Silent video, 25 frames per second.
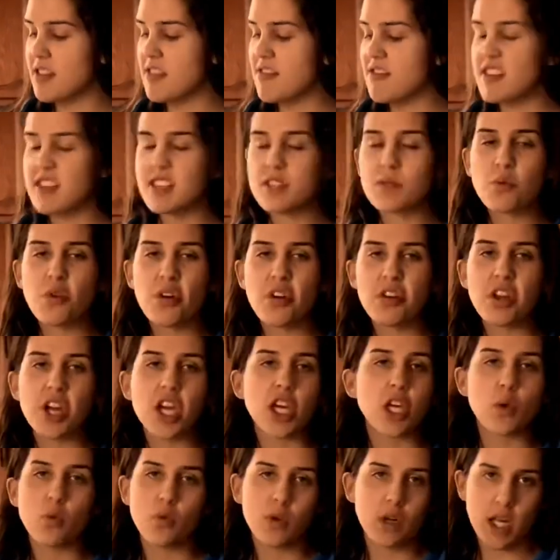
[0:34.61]
This one,
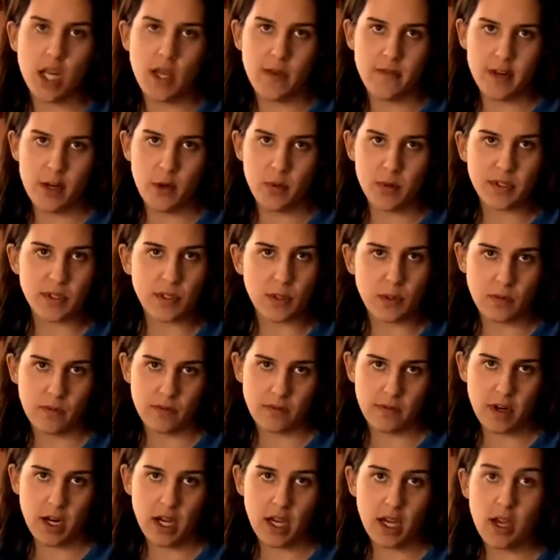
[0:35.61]
you wouldn't even know it's
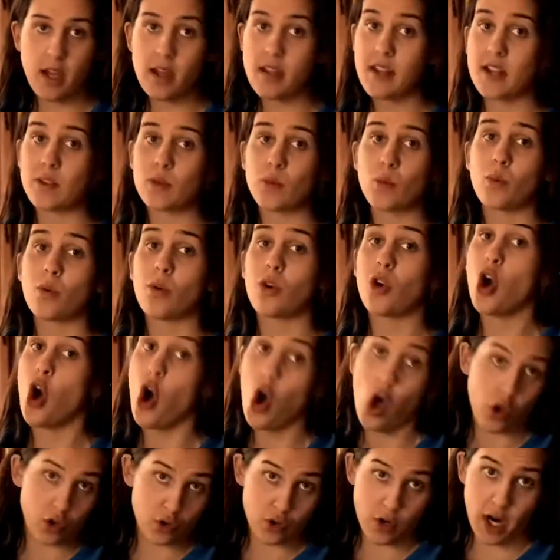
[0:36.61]
gluten-free, and that's what we're
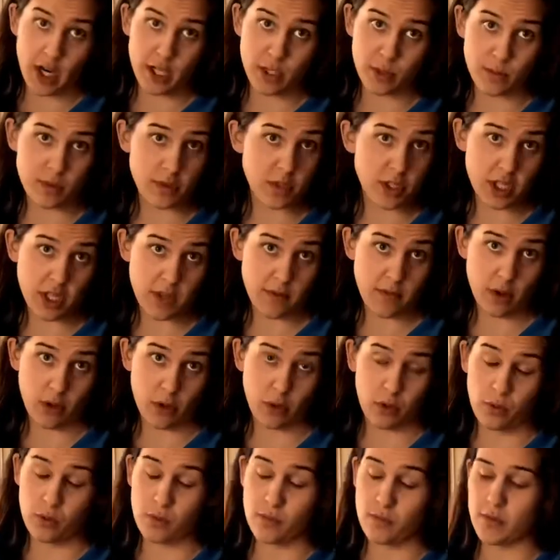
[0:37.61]
all trying to achieve on a
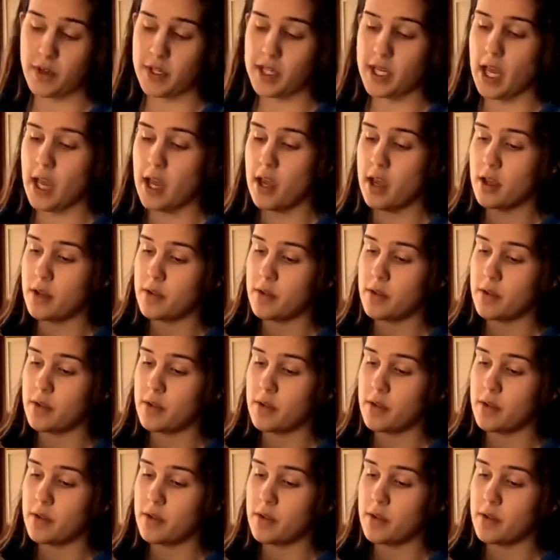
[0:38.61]
gluten-free diet.